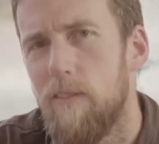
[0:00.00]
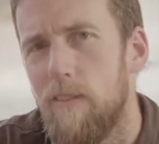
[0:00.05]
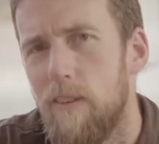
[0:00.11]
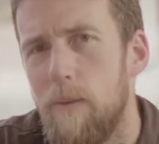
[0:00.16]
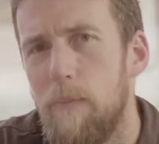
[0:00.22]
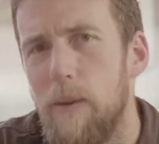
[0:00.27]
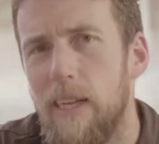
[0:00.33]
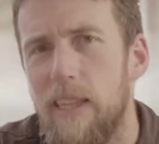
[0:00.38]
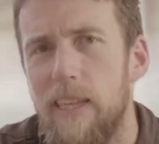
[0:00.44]

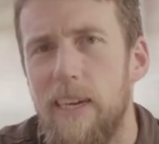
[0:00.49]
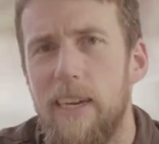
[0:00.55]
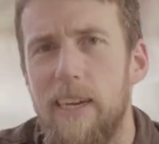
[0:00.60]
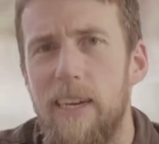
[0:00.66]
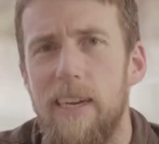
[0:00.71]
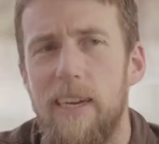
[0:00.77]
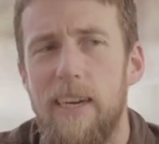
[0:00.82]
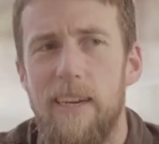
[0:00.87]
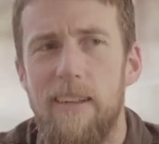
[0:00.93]

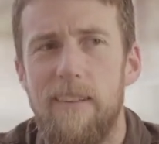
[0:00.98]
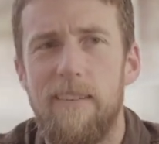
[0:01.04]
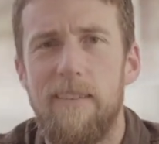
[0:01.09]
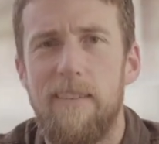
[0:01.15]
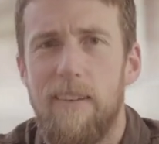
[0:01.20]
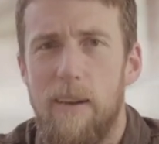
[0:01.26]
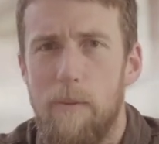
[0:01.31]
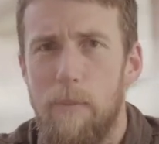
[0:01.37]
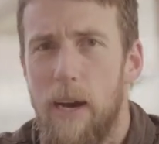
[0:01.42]
typically
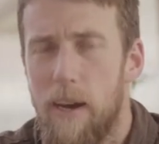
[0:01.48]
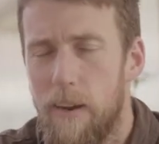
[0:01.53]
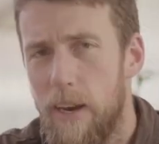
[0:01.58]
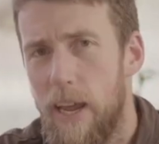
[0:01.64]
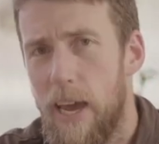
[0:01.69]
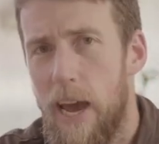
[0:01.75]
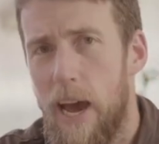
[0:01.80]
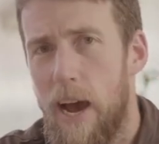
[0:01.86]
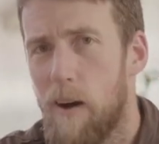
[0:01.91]
it's about
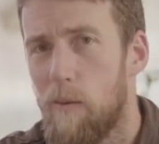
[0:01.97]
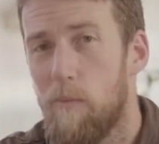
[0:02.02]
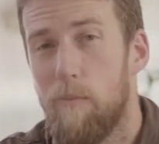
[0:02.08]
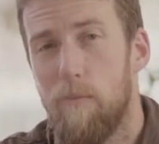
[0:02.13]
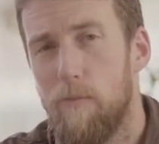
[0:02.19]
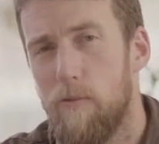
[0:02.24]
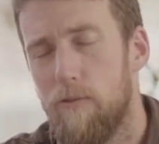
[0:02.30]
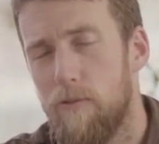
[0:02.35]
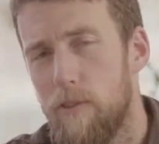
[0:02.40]
now,
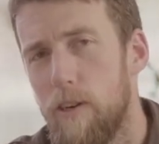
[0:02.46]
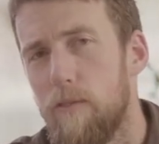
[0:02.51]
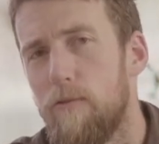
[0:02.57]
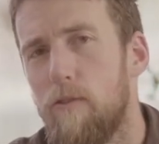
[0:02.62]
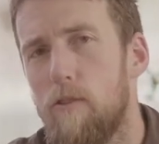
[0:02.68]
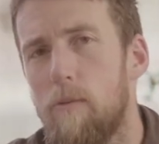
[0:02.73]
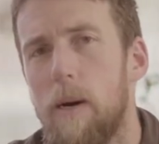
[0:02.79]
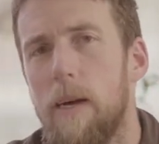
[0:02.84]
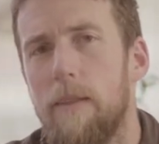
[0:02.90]
3 or
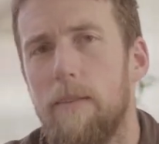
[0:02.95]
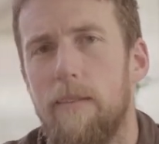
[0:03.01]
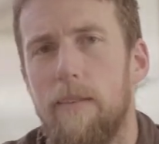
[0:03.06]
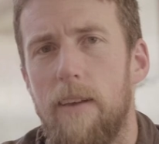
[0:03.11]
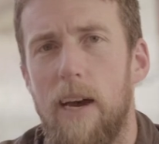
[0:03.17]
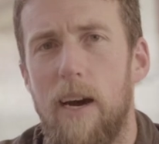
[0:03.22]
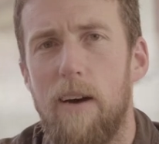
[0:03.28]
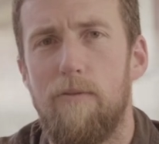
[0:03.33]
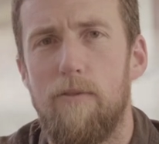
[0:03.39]
4 months
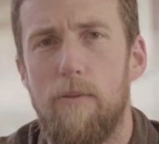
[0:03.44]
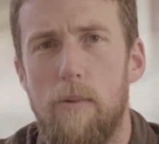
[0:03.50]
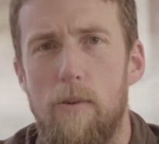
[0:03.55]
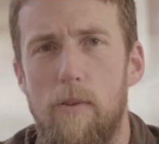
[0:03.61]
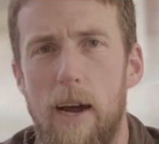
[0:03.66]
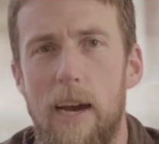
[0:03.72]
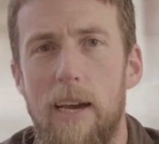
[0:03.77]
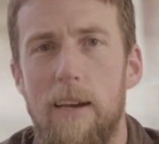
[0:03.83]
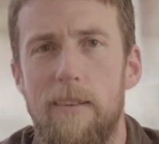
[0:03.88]
out from a
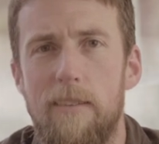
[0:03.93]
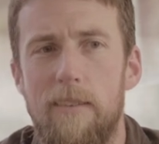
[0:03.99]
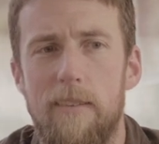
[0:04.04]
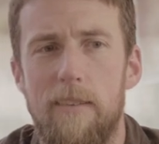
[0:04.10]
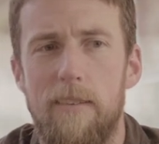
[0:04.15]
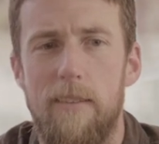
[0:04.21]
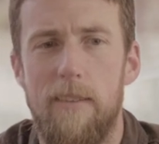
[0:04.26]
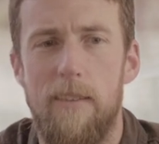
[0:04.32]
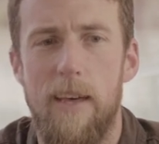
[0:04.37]

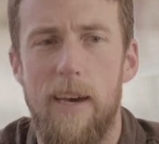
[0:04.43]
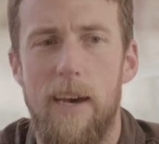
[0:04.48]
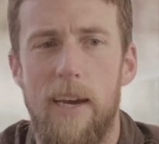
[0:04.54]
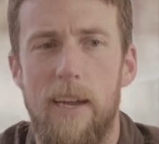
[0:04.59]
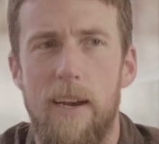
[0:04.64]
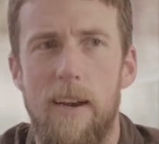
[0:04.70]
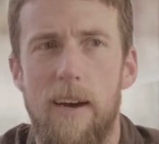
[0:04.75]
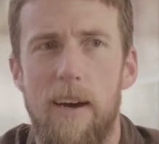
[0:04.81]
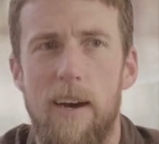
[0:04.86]
race,
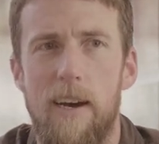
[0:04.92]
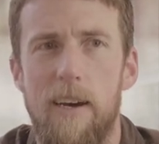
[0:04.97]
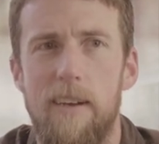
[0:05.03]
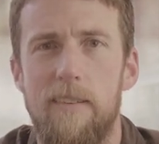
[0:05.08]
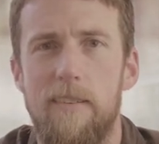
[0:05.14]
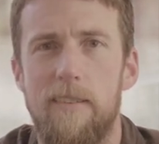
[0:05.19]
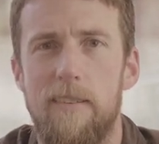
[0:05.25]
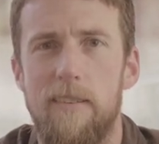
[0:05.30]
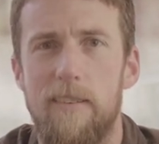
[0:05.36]
that I
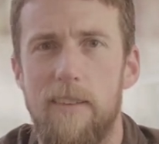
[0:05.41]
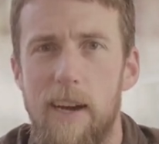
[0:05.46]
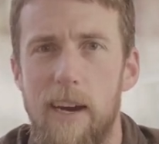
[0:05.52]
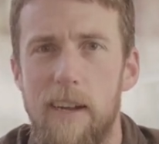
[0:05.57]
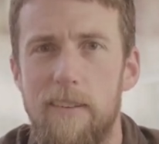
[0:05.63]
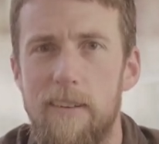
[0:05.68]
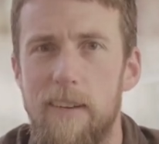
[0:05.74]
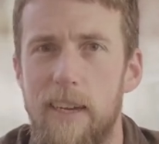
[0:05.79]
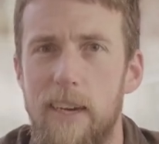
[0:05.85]

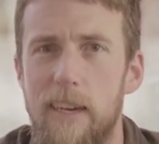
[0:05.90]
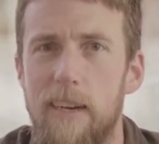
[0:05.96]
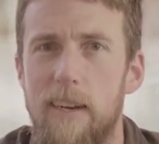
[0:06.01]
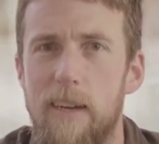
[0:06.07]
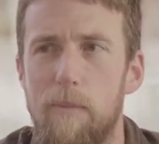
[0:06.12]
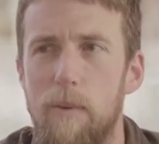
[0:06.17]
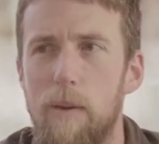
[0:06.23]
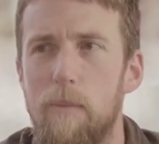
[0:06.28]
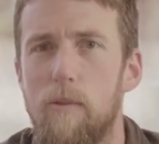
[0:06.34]
start to get
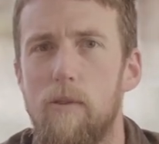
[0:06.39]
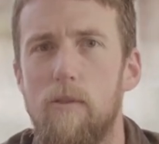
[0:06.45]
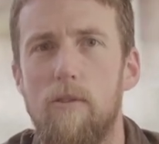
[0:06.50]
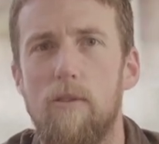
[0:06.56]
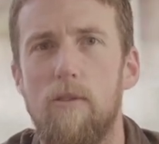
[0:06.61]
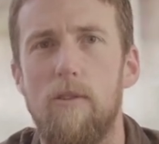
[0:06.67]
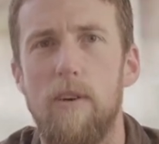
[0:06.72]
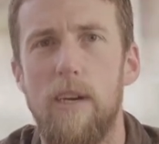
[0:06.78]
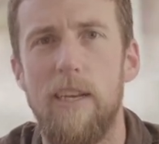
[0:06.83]
a bit
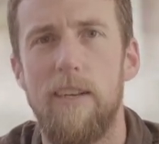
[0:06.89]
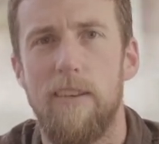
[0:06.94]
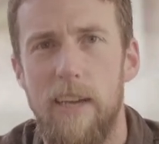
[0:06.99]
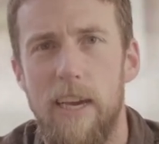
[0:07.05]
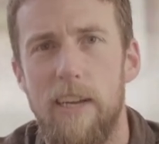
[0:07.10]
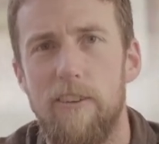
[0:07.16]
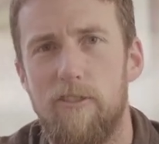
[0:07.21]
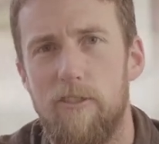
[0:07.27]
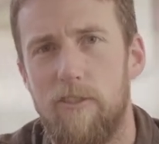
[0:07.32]
more
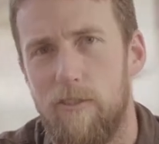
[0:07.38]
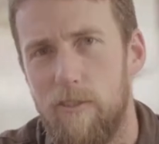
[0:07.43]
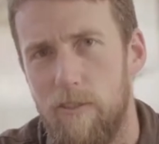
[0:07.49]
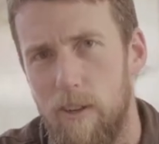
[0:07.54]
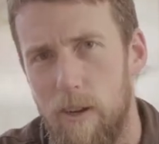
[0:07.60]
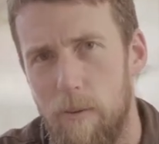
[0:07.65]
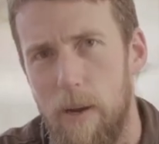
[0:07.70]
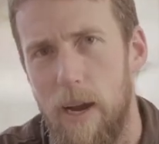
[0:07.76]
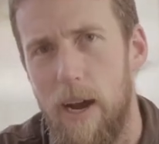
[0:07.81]

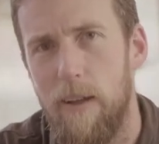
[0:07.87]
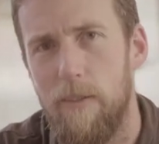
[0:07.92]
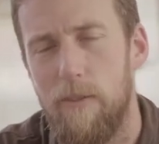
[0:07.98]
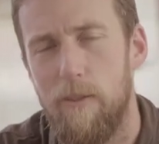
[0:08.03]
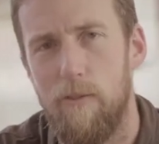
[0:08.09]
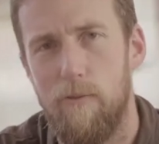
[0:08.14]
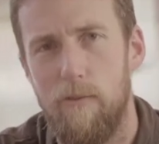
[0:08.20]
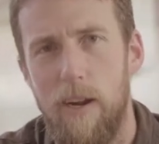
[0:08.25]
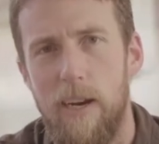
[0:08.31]
intentional
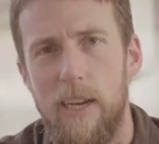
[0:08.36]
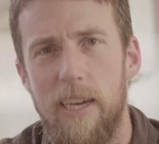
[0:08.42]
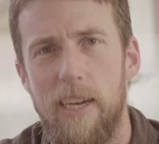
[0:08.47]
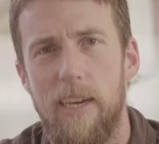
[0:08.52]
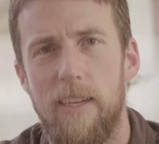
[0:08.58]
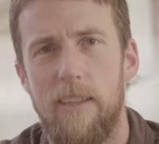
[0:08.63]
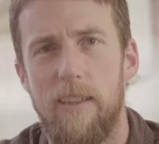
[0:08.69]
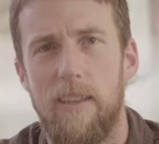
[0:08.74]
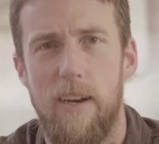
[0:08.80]
about the
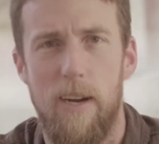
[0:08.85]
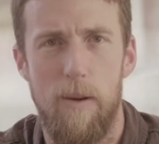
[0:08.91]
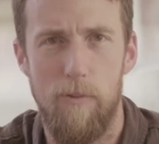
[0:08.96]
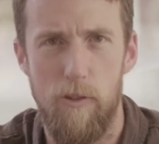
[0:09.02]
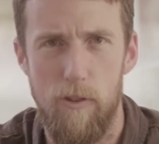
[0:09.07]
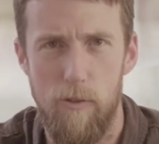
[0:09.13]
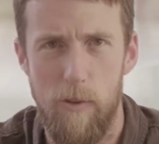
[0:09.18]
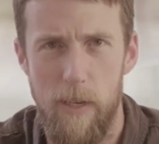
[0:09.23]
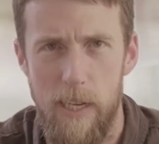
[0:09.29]
running that
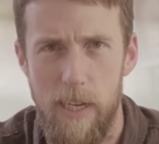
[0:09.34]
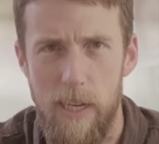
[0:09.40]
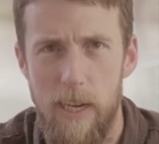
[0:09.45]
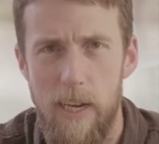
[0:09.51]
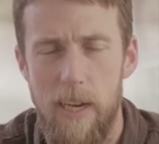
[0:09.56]
I'm doing.